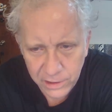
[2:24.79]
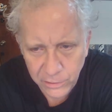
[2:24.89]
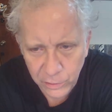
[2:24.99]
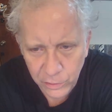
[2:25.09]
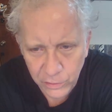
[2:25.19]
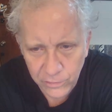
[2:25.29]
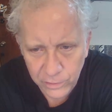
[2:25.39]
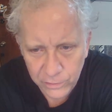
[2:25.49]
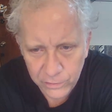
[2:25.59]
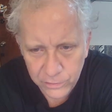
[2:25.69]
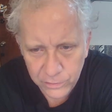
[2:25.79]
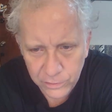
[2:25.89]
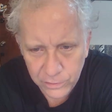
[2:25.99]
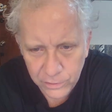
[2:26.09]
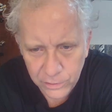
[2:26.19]
Edgar
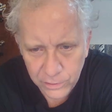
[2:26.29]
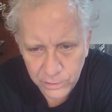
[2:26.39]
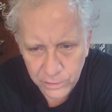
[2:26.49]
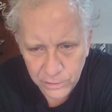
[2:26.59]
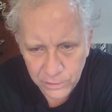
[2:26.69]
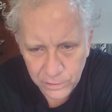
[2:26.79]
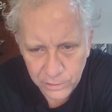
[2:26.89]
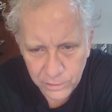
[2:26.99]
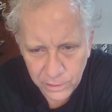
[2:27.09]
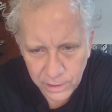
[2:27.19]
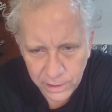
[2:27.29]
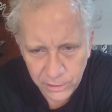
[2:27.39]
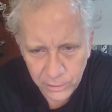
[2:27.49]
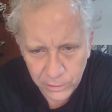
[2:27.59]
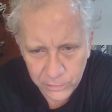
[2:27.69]
Hoover's
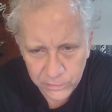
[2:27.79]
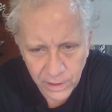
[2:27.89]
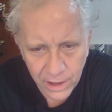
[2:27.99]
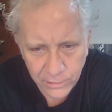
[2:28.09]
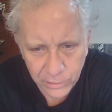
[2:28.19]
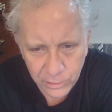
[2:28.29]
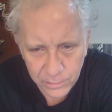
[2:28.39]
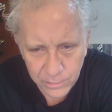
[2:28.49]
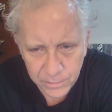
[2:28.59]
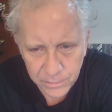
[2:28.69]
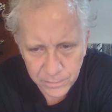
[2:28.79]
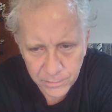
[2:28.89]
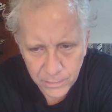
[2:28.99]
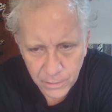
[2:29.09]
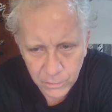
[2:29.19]
inner sanctum
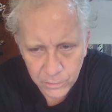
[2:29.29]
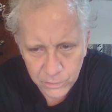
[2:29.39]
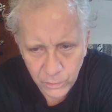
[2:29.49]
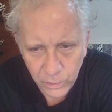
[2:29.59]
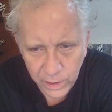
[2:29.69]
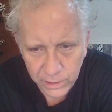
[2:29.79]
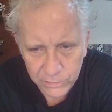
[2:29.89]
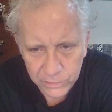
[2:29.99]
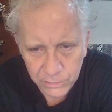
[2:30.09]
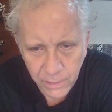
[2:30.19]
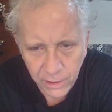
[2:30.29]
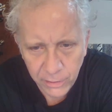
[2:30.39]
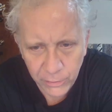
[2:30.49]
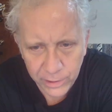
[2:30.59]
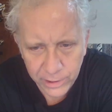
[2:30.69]
was a way of
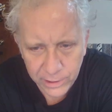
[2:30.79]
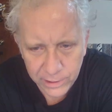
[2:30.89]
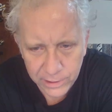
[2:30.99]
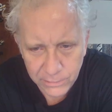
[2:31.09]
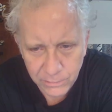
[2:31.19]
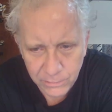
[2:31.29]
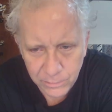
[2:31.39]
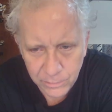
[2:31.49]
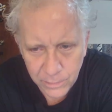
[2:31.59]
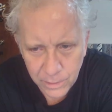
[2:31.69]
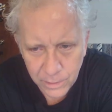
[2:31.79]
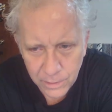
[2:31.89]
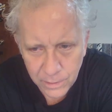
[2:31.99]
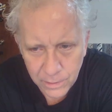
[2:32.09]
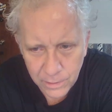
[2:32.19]
smothering it in
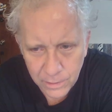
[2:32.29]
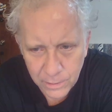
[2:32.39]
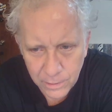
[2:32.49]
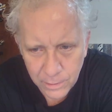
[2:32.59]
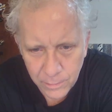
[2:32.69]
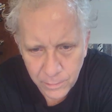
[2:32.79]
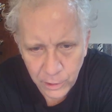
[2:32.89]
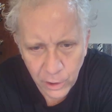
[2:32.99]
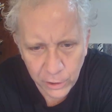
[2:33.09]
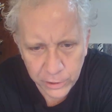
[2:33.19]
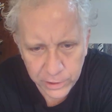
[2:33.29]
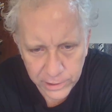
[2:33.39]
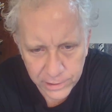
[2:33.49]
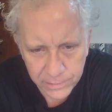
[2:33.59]
malarkey.